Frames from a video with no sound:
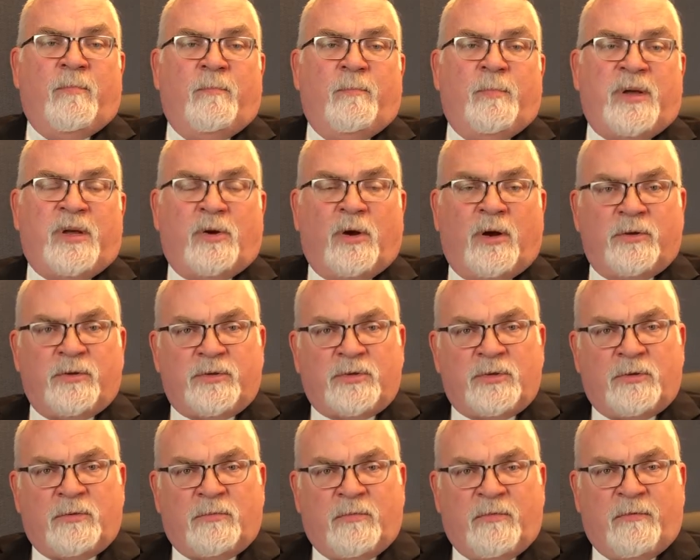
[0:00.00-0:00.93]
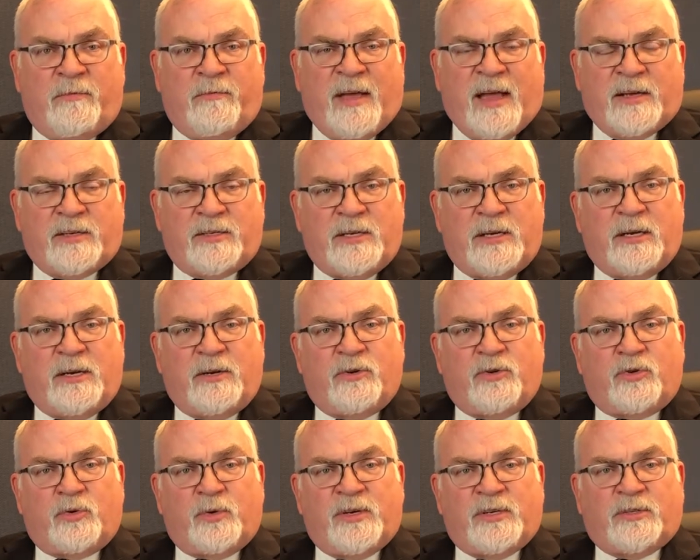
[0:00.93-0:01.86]
because vaccine
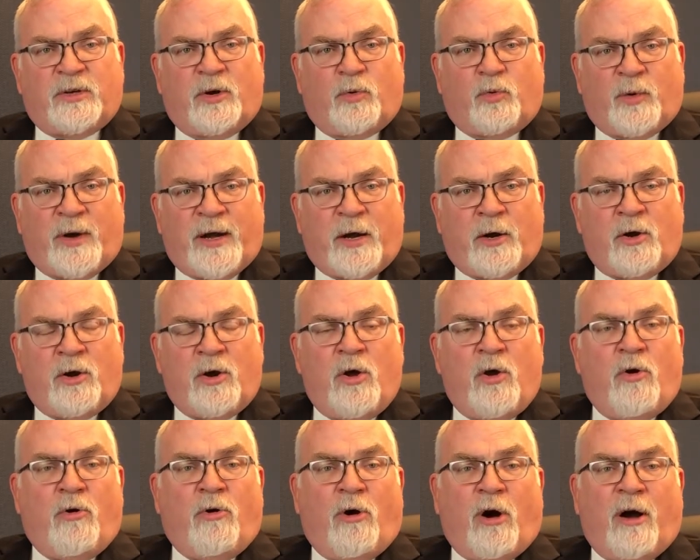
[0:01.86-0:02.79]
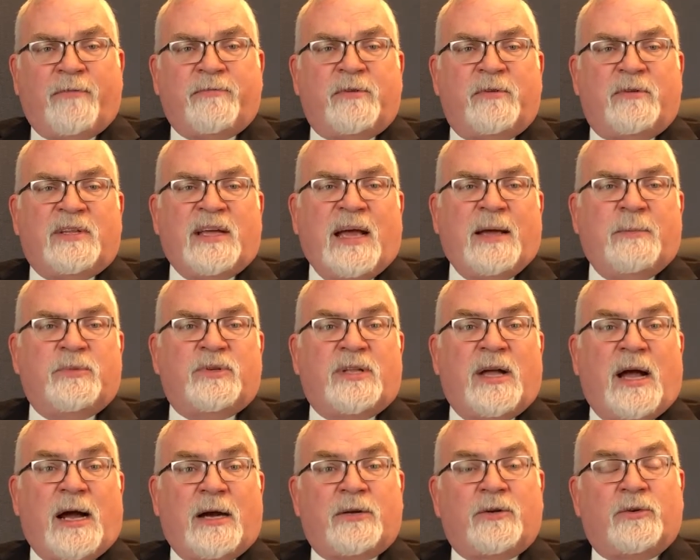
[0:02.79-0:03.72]
injuries are rare, oftentimes
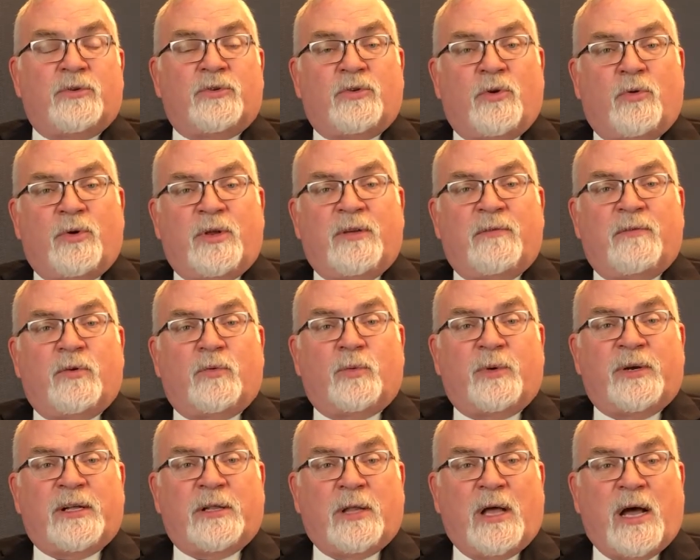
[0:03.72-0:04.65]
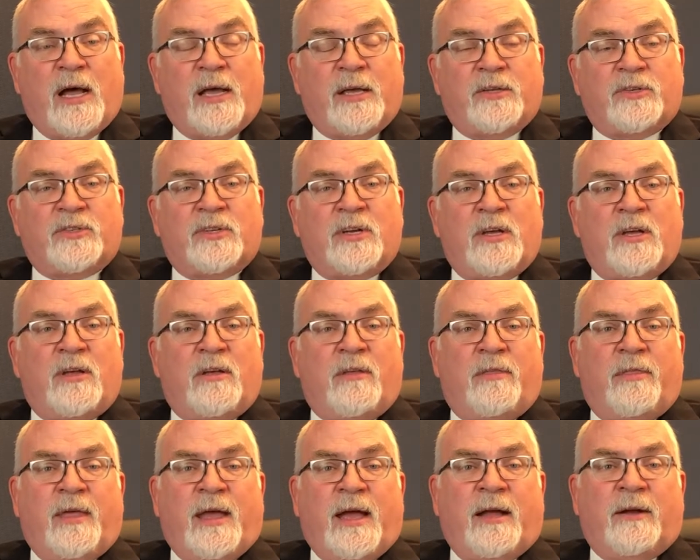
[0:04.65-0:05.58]
doctors don't even realize
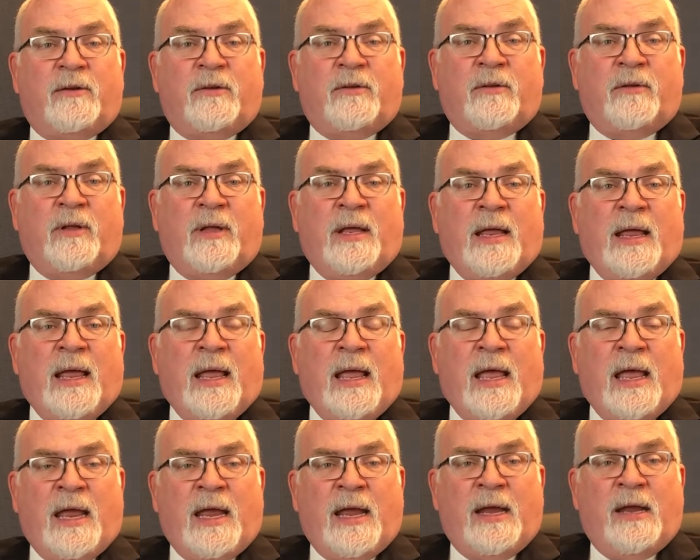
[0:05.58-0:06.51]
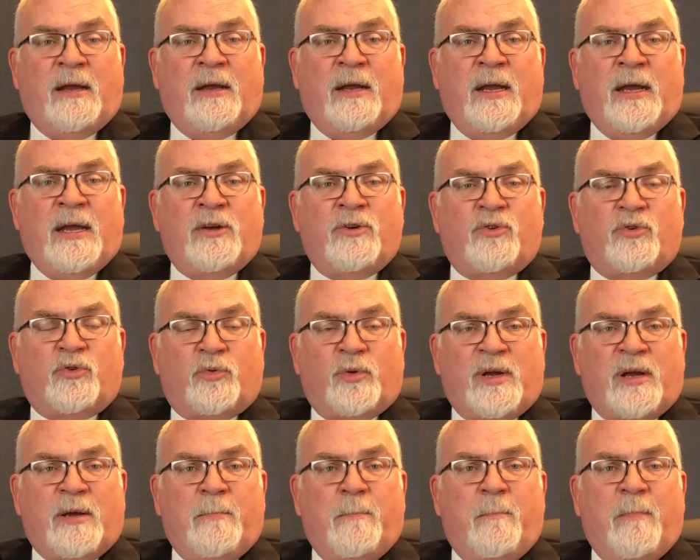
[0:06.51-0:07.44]
that a
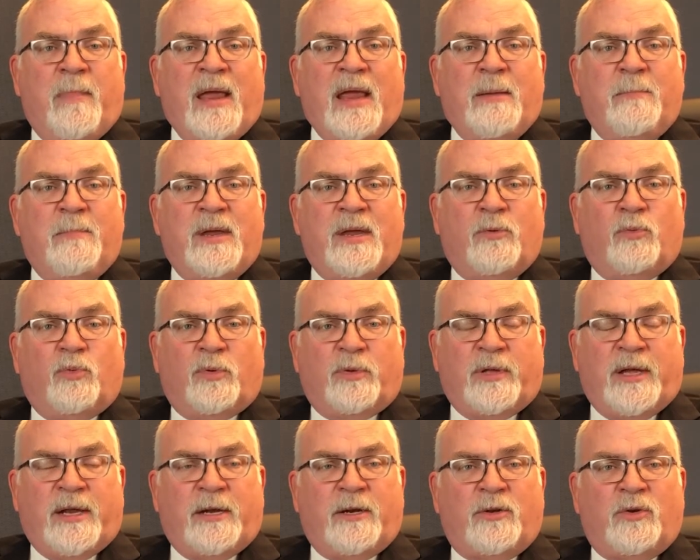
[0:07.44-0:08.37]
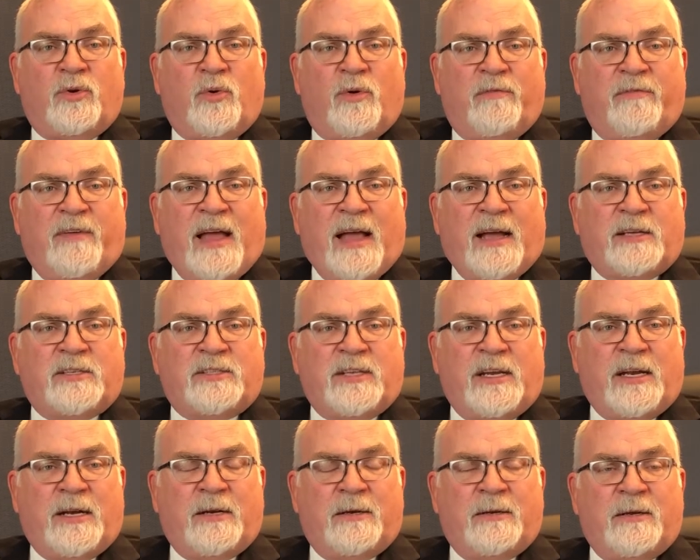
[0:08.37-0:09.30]
injury may be related to a vaccine.